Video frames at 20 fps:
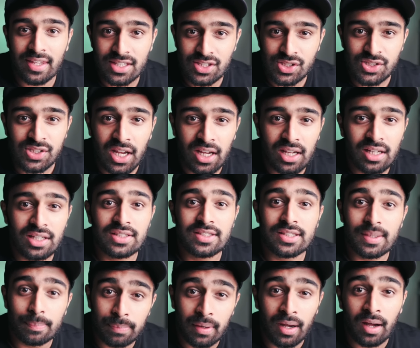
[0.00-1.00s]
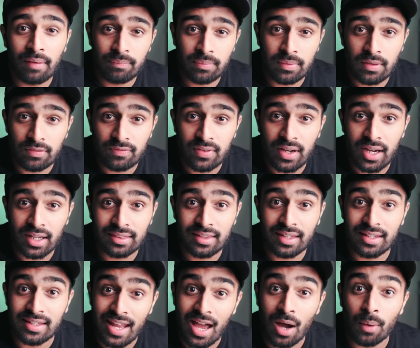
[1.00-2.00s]
has changed apart from the fact
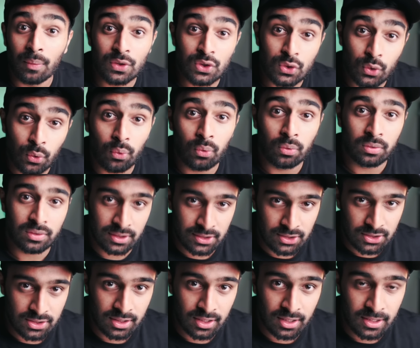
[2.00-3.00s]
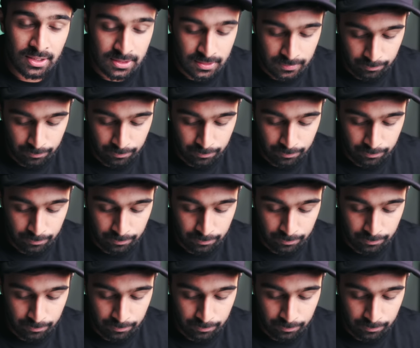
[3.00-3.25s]
that now it's all digitized.